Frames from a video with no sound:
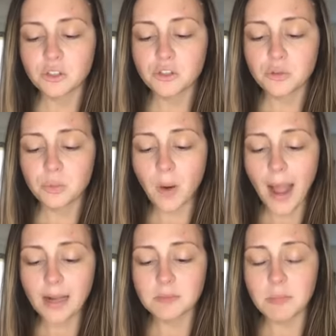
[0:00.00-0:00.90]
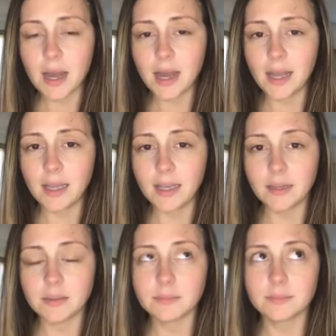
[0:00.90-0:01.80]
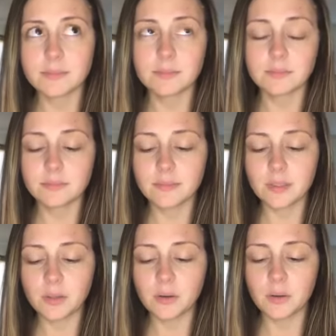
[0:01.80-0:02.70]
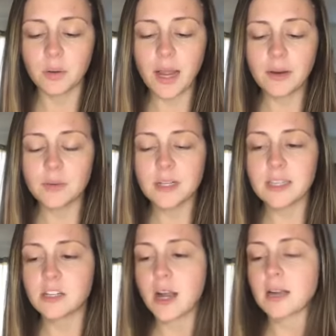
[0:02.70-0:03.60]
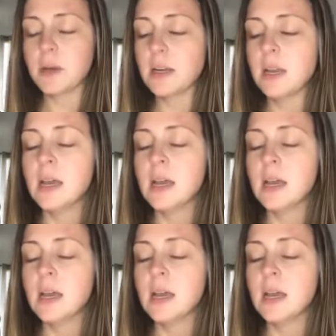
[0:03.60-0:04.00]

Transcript: tracked my or I don't want to say track my.